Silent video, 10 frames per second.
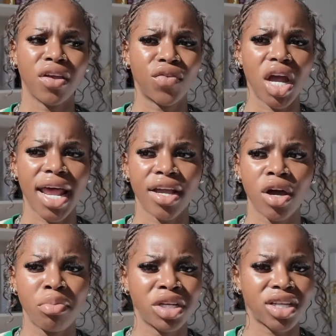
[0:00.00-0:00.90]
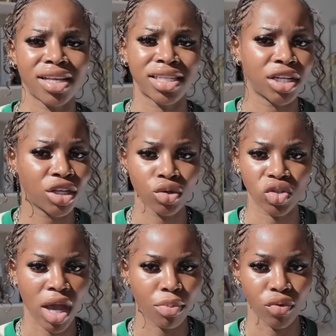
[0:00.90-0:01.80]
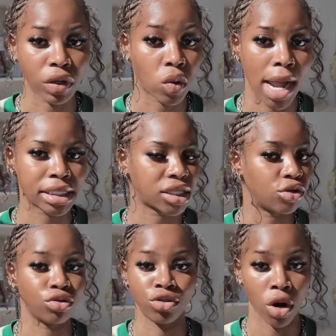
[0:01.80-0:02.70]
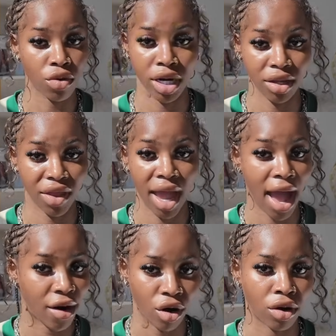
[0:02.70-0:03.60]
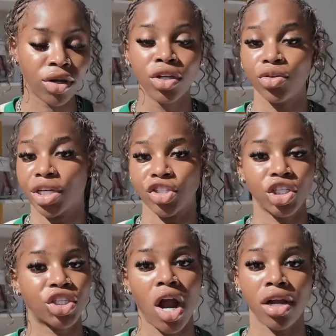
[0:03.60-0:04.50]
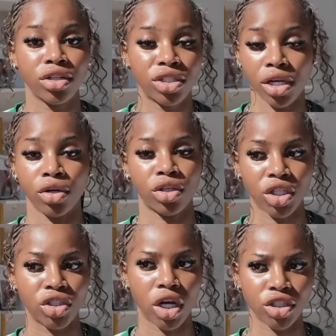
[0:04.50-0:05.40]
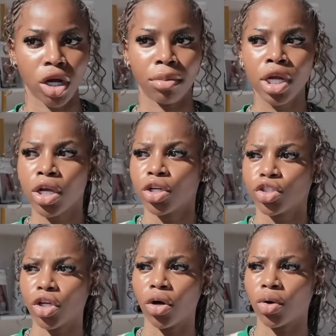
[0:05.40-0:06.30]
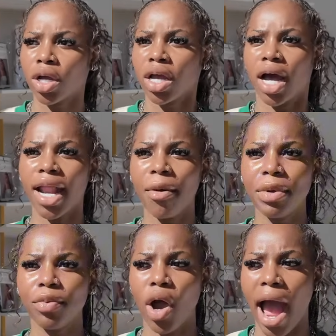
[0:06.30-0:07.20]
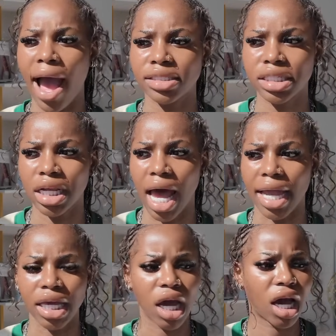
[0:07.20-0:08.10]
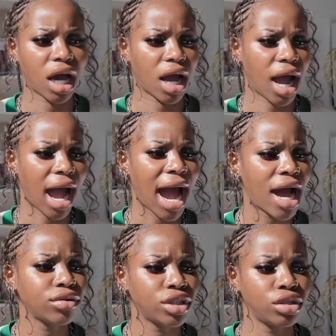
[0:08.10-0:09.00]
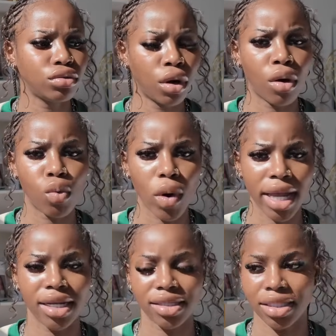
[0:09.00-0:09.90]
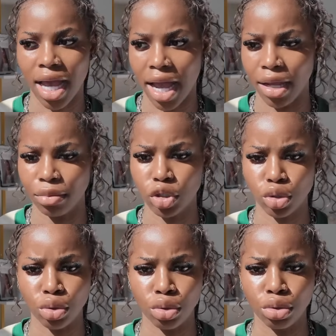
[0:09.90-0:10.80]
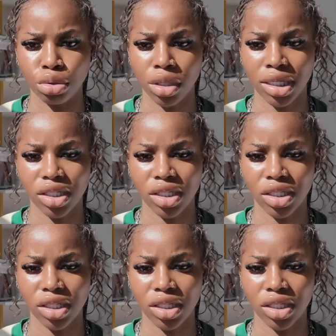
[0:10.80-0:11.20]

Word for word: if they're like companies that are sending you sample requests, you don't need that at all. You can just start selling on TikTok shop. So a lot of people ask like, how do you know when it's time to